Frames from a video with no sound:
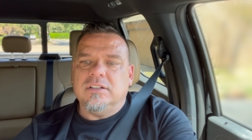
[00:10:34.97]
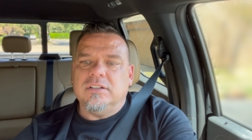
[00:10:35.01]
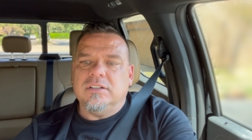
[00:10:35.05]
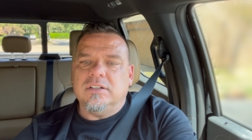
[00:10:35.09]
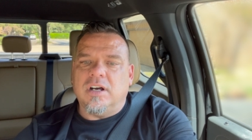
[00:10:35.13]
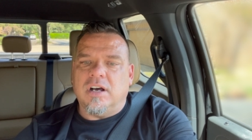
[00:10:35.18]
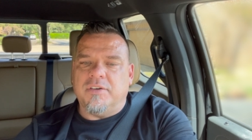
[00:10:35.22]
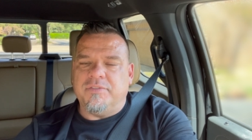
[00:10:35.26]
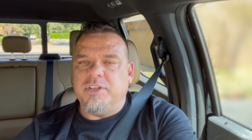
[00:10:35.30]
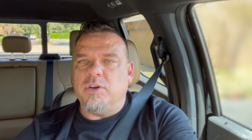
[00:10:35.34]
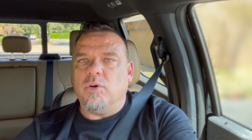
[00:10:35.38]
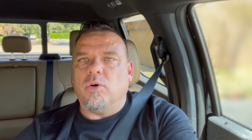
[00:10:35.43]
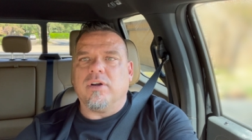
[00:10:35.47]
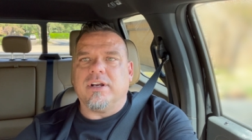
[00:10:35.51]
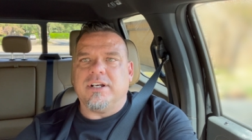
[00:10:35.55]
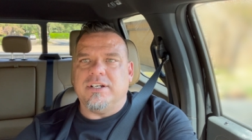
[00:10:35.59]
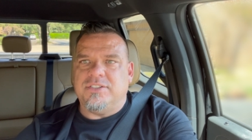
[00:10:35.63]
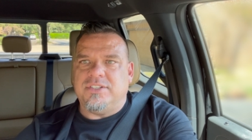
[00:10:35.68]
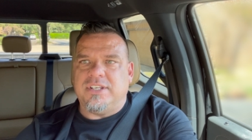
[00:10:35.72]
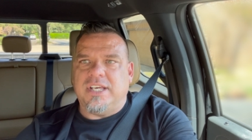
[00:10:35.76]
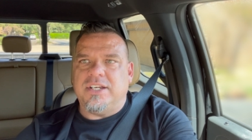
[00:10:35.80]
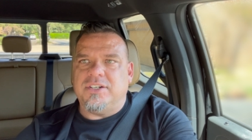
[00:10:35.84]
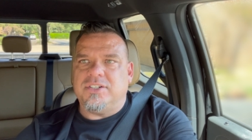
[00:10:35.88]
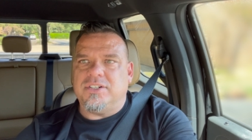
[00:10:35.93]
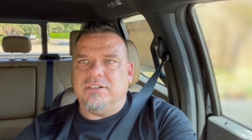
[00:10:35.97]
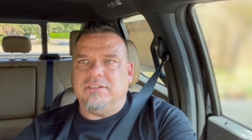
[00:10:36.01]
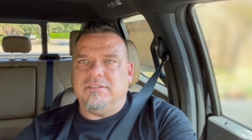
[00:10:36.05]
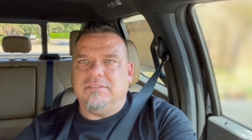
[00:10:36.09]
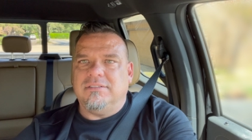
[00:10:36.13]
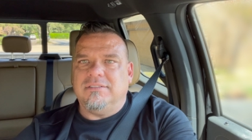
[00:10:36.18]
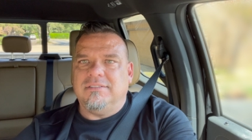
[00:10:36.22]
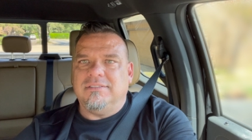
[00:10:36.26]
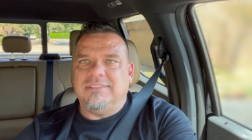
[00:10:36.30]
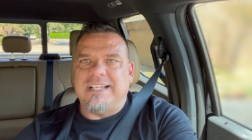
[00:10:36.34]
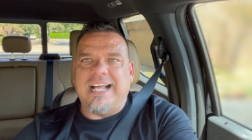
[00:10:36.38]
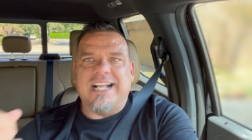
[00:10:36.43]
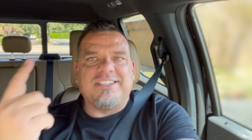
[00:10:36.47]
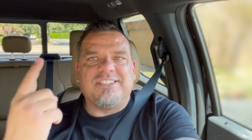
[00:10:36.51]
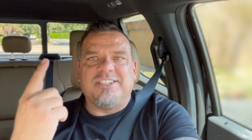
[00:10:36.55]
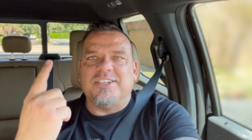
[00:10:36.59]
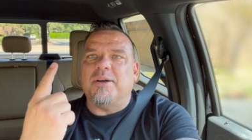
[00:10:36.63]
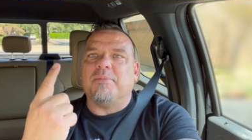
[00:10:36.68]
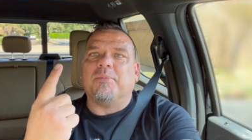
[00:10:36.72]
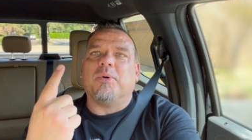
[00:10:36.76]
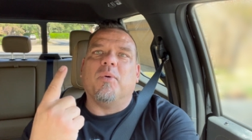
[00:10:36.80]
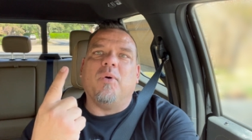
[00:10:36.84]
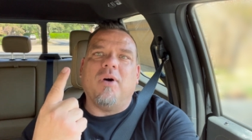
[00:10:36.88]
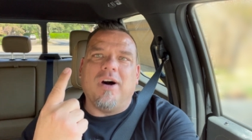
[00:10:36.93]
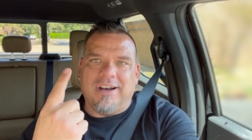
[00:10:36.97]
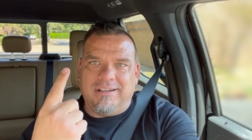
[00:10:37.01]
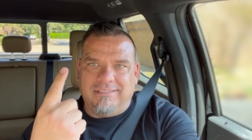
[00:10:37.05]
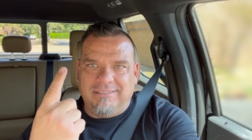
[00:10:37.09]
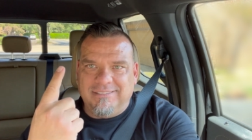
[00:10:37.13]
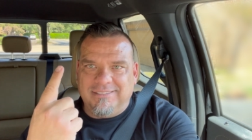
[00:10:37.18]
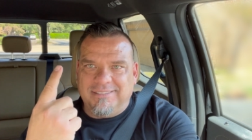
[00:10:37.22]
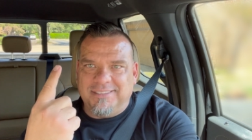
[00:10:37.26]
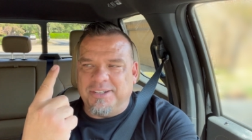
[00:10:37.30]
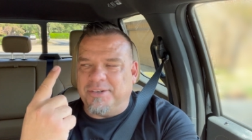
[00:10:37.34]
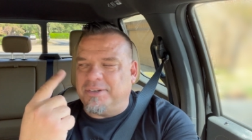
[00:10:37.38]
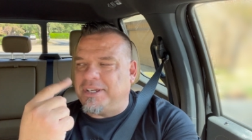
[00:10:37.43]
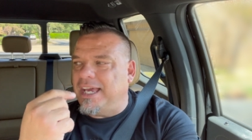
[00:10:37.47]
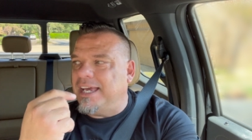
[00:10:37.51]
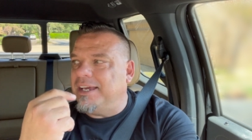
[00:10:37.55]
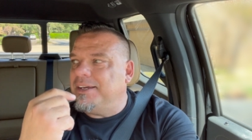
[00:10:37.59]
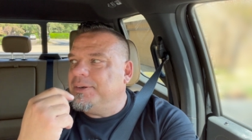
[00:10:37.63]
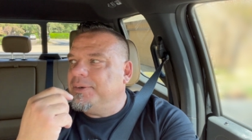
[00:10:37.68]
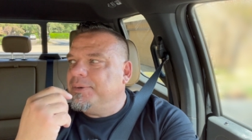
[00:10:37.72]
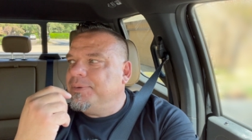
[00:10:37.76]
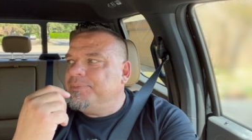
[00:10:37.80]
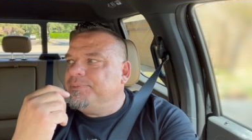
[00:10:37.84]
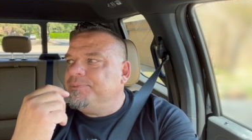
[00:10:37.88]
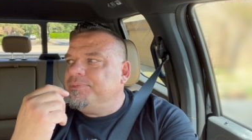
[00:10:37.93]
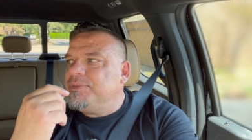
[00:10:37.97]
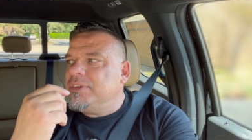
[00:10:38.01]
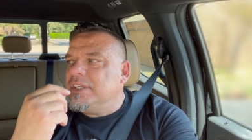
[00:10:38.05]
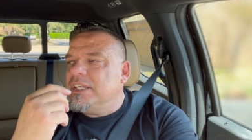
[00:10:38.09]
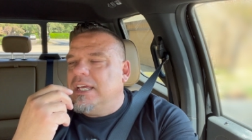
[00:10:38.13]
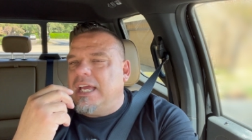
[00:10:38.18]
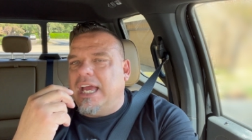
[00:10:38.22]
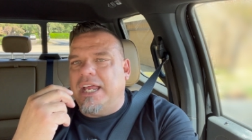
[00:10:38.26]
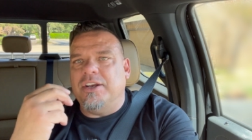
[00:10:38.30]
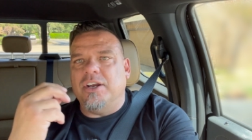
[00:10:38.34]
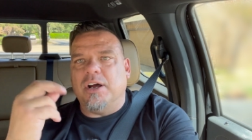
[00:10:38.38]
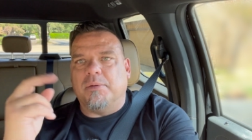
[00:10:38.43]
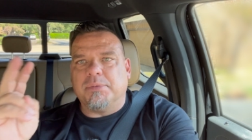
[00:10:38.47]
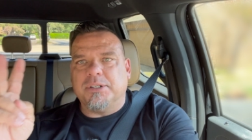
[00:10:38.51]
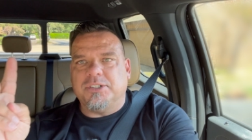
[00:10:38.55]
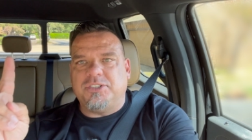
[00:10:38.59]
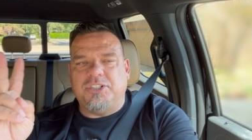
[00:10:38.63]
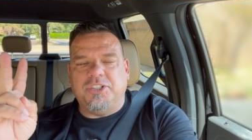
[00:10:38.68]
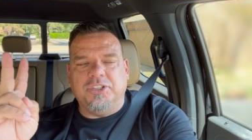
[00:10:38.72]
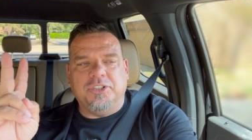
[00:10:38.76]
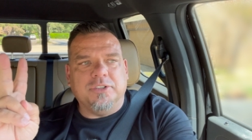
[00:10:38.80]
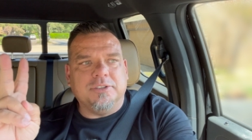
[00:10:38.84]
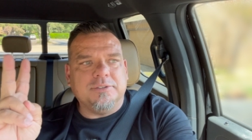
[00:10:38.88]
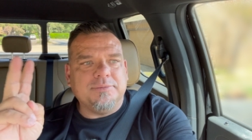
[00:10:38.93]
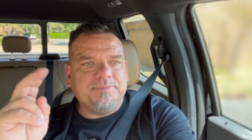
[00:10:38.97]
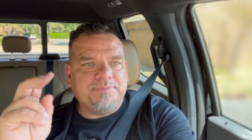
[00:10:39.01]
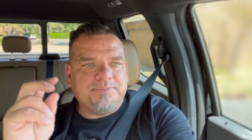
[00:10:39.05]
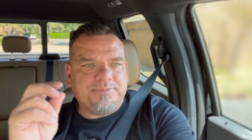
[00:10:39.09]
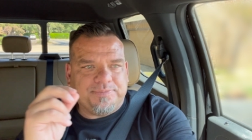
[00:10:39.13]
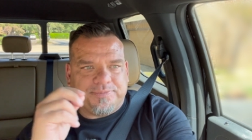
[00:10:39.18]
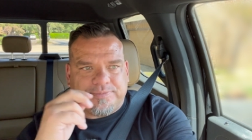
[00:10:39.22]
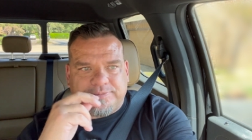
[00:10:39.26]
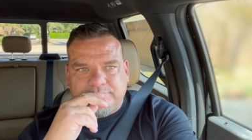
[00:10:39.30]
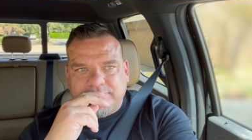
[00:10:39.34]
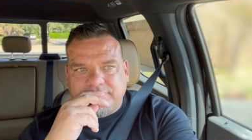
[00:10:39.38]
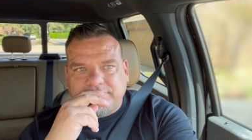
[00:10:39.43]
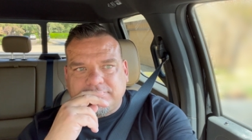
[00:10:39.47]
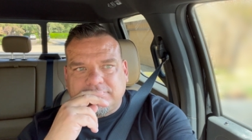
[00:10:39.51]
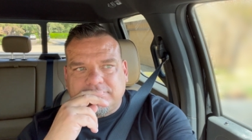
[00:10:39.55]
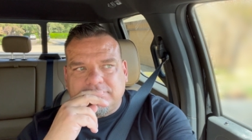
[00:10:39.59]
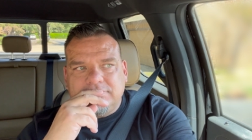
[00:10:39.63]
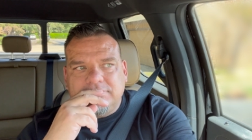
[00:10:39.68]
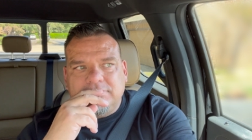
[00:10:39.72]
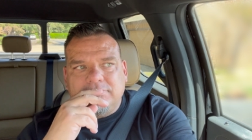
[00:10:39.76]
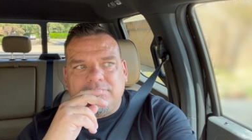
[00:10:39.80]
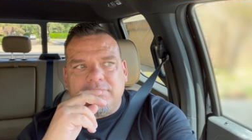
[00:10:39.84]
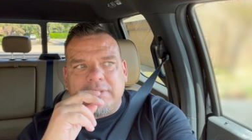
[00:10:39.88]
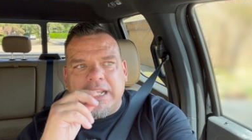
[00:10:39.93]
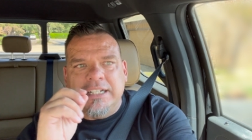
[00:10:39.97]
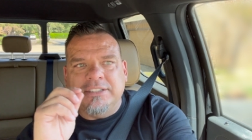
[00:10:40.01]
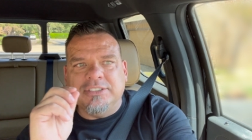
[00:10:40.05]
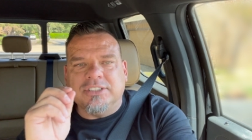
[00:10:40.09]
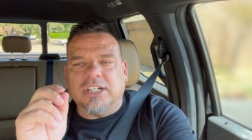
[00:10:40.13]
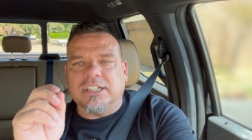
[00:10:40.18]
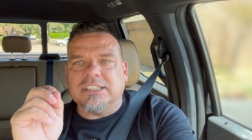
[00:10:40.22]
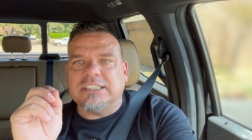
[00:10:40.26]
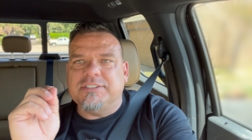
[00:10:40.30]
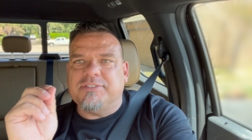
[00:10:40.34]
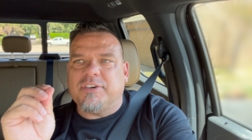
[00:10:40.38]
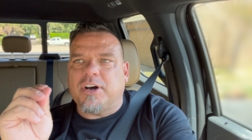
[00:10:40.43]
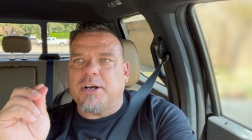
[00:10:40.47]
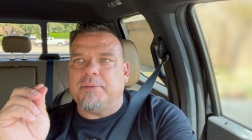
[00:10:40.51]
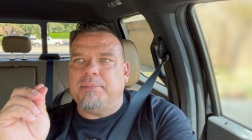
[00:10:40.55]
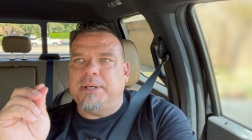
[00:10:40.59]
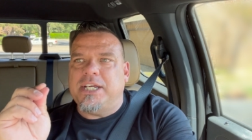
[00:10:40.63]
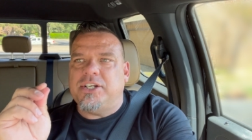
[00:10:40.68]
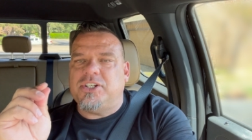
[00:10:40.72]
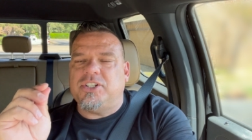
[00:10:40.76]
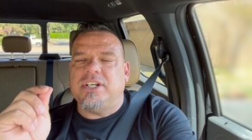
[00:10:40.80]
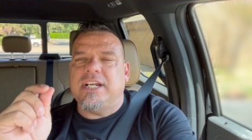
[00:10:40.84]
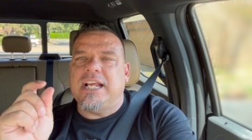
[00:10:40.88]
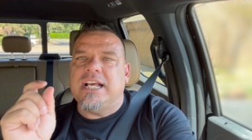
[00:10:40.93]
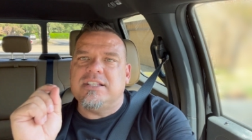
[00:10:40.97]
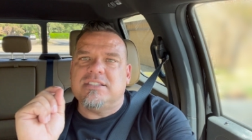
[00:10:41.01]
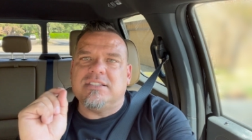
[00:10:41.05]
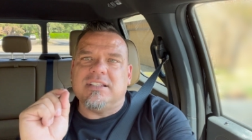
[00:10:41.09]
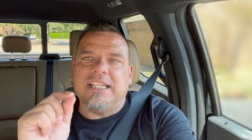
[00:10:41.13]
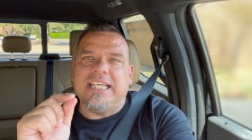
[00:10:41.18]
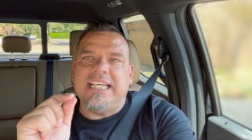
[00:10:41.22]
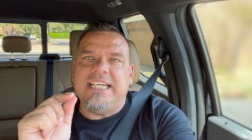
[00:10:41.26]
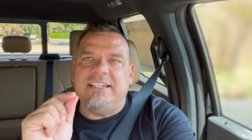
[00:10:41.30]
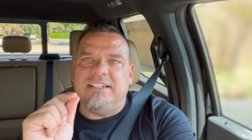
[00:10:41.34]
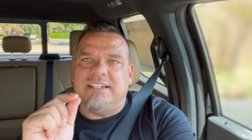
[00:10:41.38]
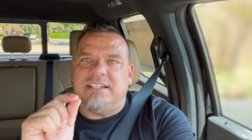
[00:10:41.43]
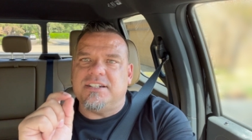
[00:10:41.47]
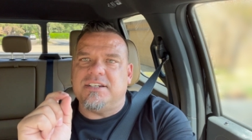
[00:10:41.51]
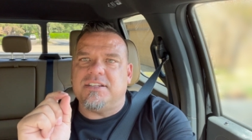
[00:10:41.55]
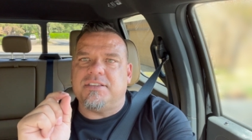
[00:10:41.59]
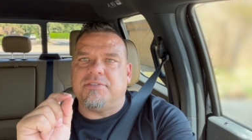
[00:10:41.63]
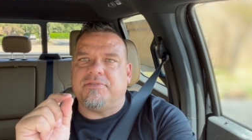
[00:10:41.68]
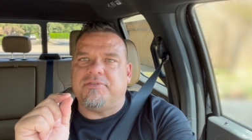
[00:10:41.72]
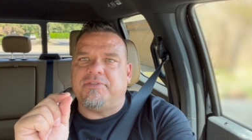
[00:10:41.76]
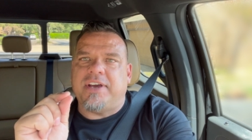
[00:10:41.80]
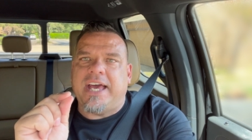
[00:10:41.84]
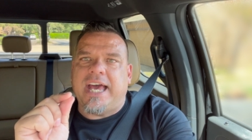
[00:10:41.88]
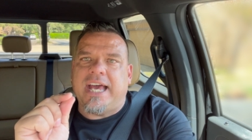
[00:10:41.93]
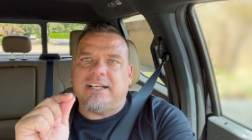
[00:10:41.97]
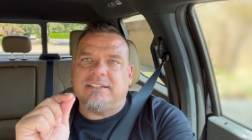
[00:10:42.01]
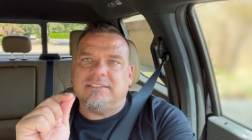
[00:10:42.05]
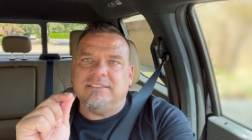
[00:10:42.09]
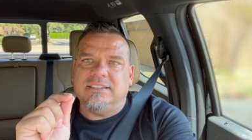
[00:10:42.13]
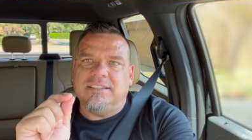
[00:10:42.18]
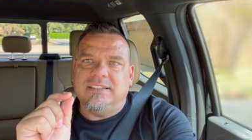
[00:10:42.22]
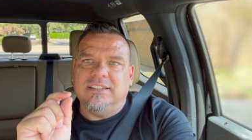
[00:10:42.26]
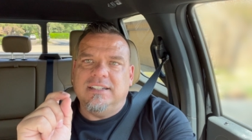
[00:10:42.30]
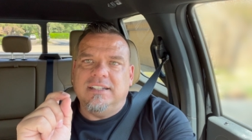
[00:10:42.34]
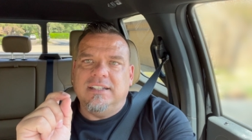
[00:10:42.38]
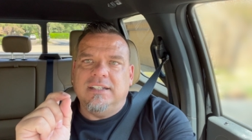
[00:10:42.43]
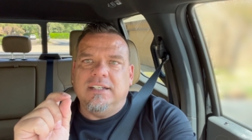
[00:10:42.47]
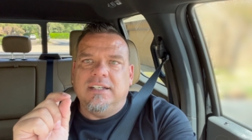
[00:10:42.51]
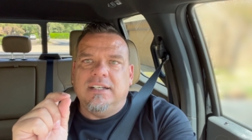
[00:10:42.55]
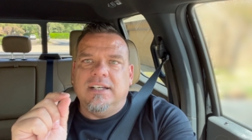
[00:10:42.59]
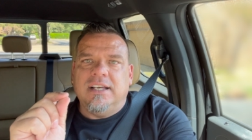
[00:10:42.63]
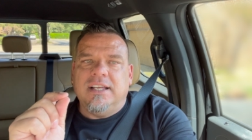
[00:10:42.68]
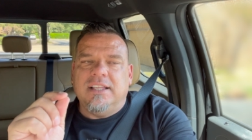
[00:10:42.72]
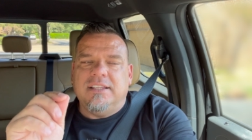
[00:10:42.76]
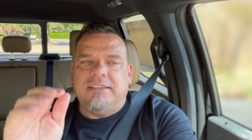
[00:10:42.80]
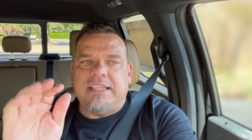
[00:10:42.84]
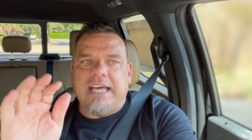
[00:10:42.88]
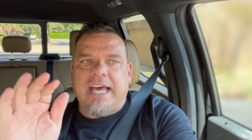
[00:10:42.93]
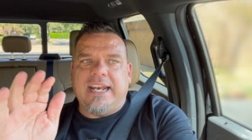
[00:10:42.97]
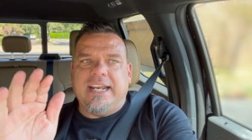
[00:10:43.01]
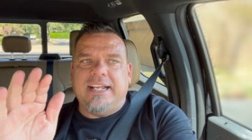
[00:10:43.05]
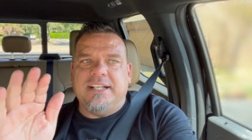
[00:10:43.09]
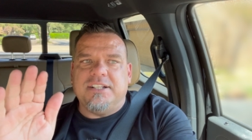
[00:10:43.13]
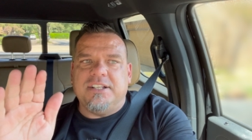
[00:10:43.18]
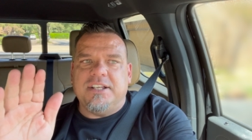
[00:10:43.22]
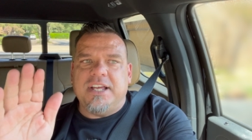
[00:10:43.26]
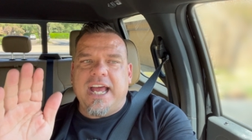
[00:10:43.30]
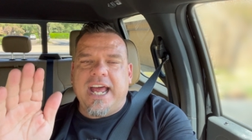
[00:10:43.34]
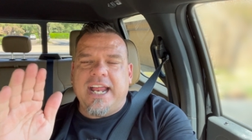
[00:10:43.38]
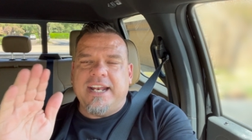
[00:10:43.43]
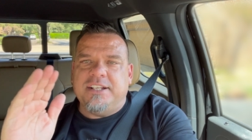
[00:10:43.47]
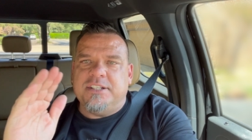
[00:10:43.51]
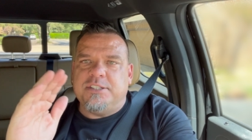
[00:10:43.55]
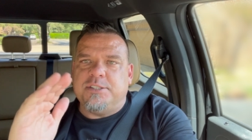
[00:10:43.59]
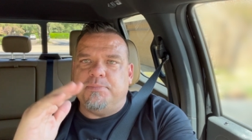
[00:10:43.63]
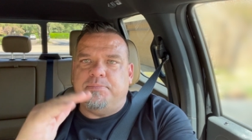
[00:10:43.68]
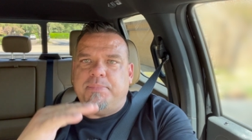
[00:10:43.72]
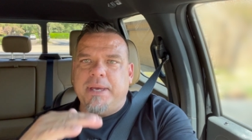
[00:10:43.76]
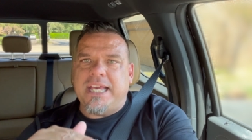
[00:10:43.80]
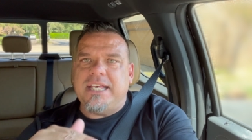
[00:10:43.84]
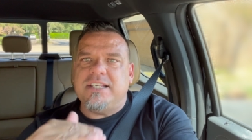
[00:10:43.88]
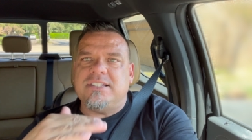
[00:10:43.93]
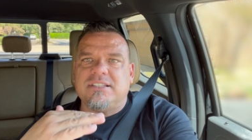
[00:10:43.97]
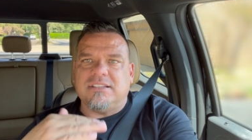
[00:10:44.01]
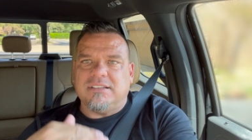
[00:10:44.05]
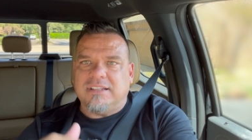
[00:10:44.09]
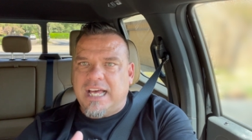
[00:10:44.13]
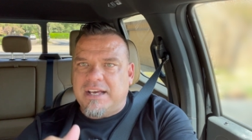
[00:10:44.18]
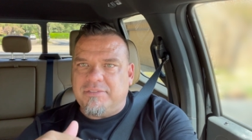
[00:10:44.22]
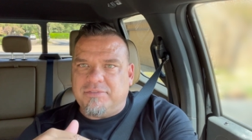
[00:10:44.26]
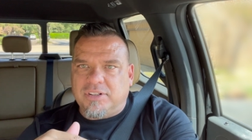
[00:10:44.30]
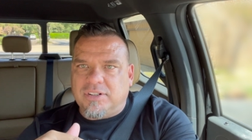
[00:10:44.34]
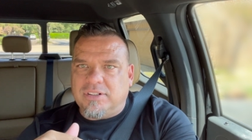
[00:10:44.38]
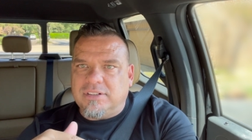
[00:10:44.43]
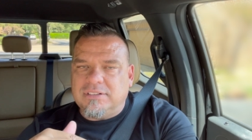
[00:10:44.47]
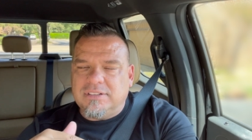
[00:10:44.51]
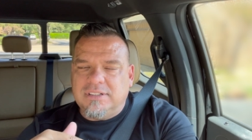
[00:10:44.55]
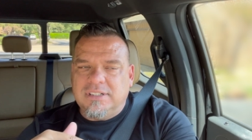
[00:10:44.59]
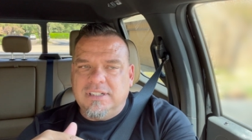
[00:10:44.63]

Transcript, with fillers: of the organization. That's number one. Okay. And number two, inductive automation has leaned into the fact that it, at its base level,